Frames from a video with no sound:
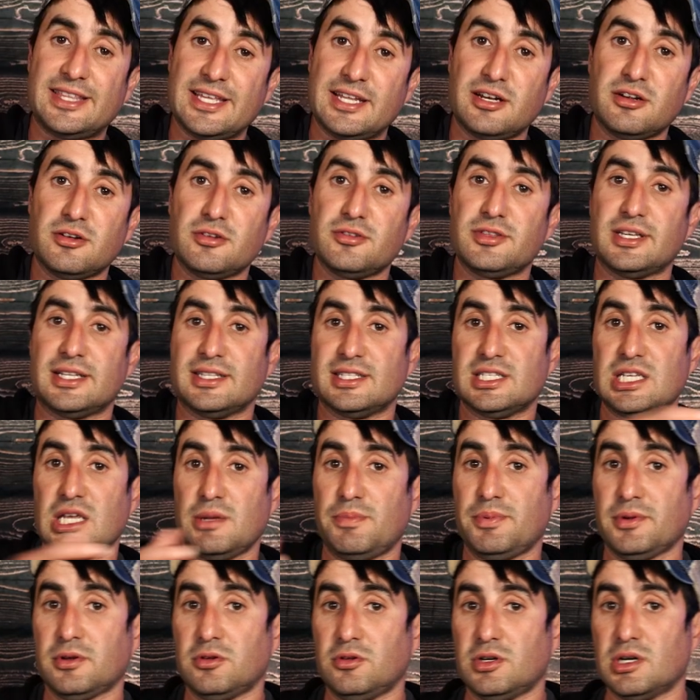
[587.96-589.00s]
thinner than
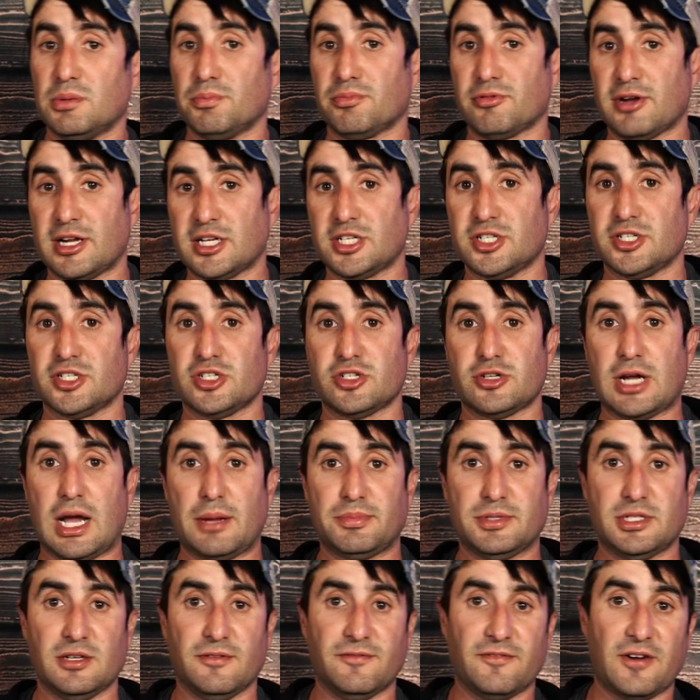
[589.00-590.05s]
typical compression
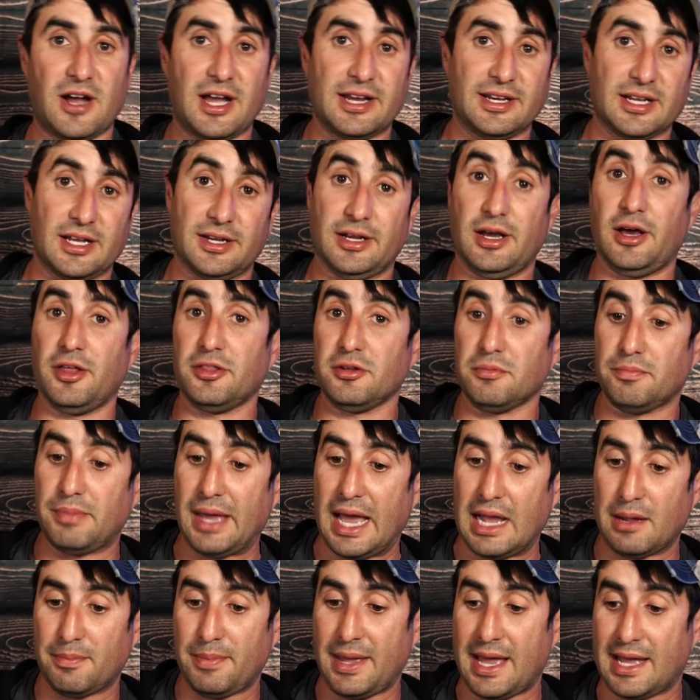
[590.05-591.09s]
straps you find on other
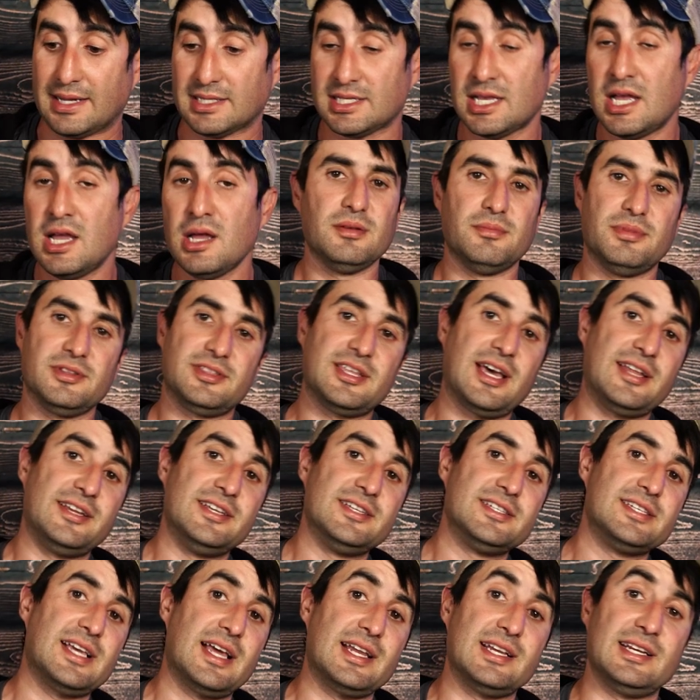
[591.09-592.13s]
backpacks, but that
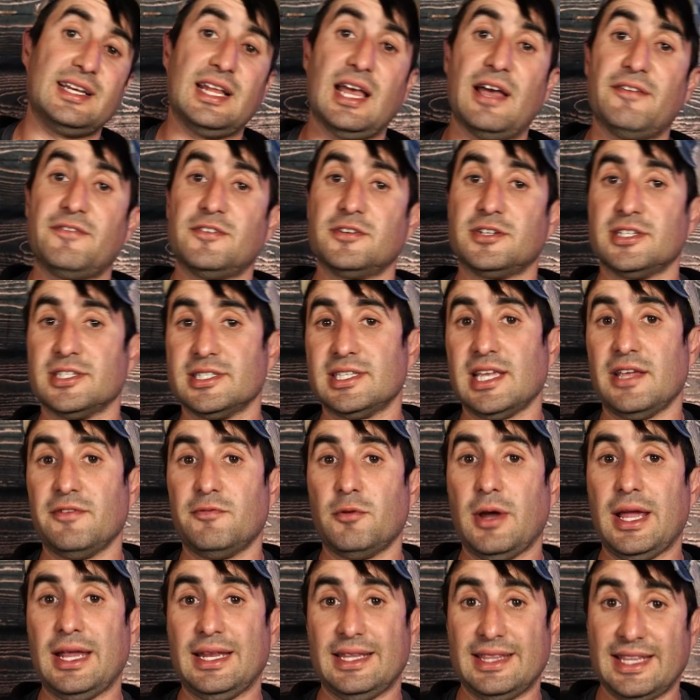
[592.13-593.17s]
is at an effort to save
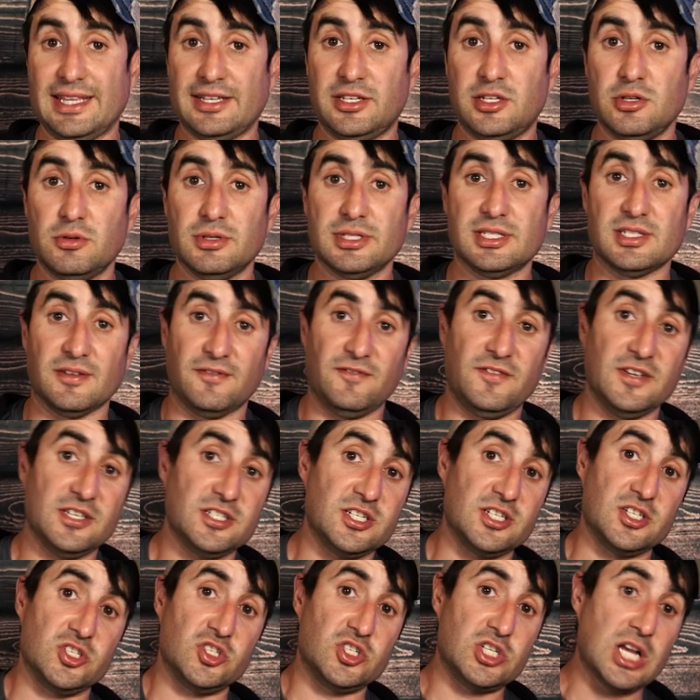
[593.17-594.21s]
weight, and they do a
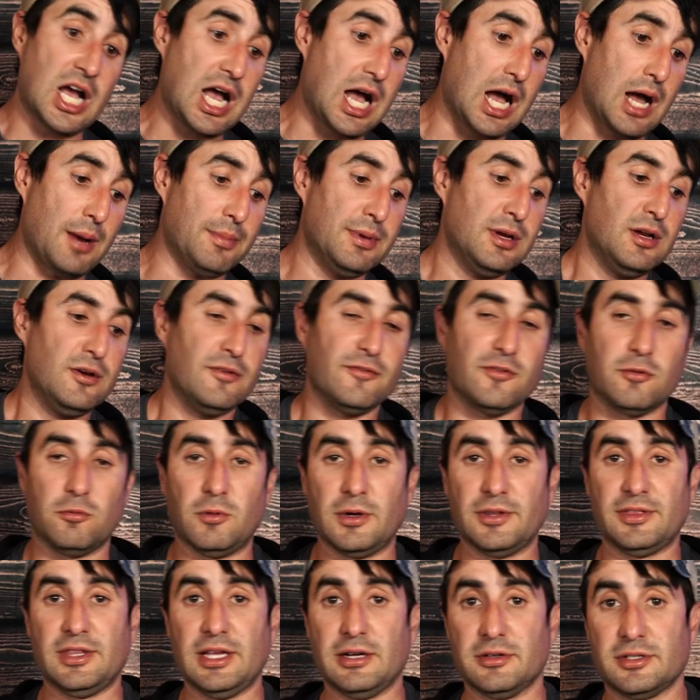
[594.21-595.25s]
sufficient job for
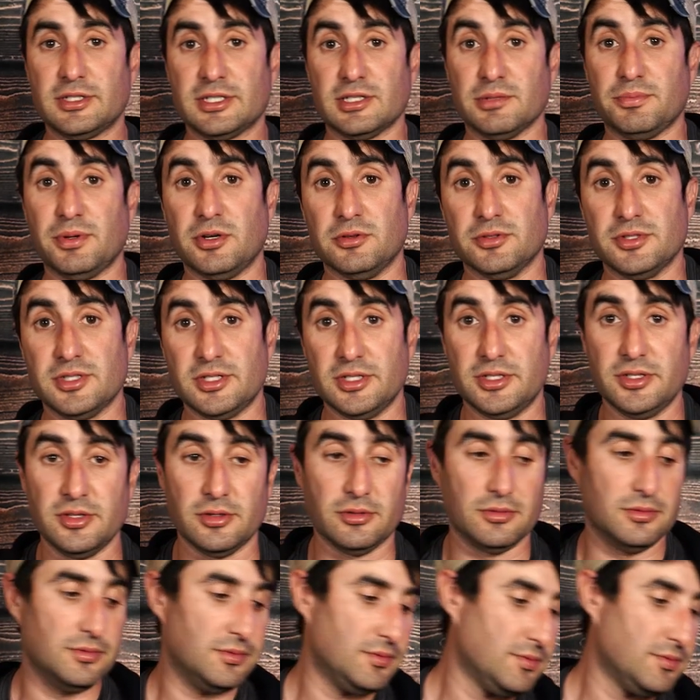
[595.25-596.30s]
what they're supposed to do.